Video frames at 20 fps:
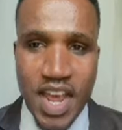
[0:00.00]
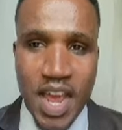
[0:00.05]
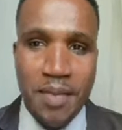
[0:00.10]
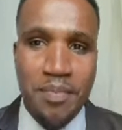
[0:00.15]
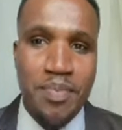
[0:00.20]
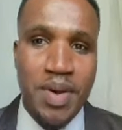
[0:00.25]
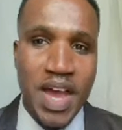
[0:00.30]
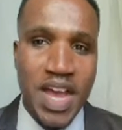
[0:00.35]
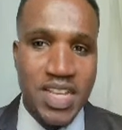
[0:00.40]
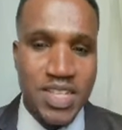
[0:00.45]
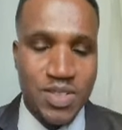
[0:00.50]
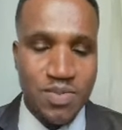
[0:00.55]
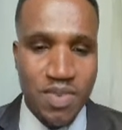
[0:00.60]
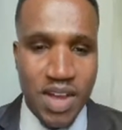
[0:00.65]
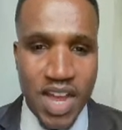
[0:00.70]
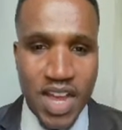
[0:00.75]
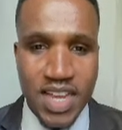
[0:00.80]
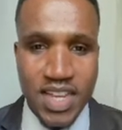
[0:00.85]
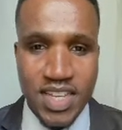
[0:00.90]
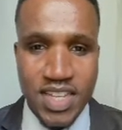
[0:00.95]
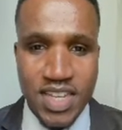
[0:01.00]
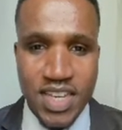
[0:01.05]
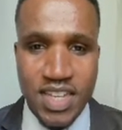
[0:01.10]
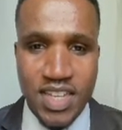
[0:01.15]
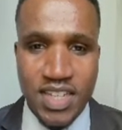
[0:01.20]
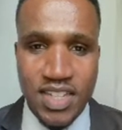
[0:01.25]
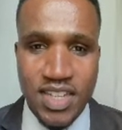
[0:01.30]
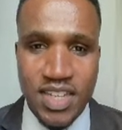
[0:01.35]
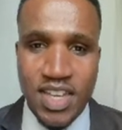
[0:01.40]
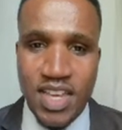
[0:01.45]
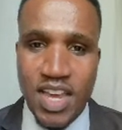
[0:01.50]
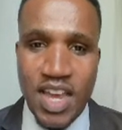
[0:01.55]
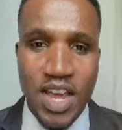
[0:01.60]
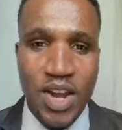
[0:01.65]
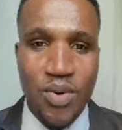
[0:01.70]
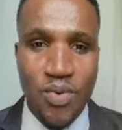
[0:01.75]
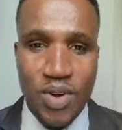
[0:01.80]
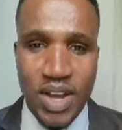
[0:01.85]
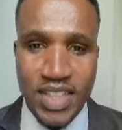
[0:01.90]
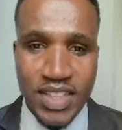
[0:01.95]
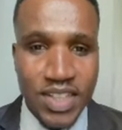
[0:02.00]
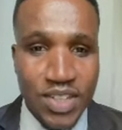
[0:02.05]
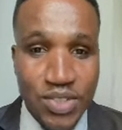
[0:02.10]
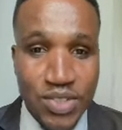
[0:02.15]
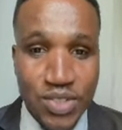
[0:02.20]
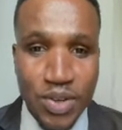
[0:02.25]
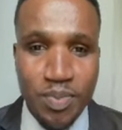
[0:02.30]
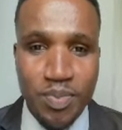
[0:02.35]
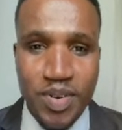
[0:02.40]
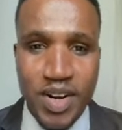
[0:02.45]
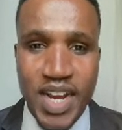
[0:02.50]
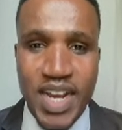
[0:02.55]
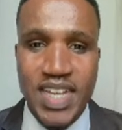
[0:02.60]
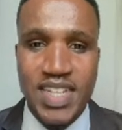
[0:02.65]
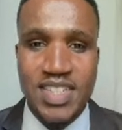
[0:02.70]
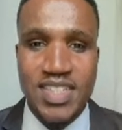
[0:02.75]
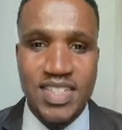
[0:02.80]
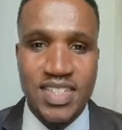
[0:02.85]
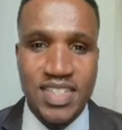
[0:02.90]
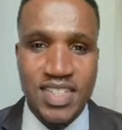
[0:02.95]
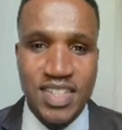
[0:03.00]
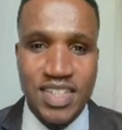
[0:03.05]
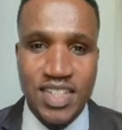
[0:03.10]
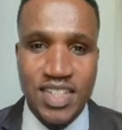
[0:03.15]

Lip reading: I passed by here, and what a surprise.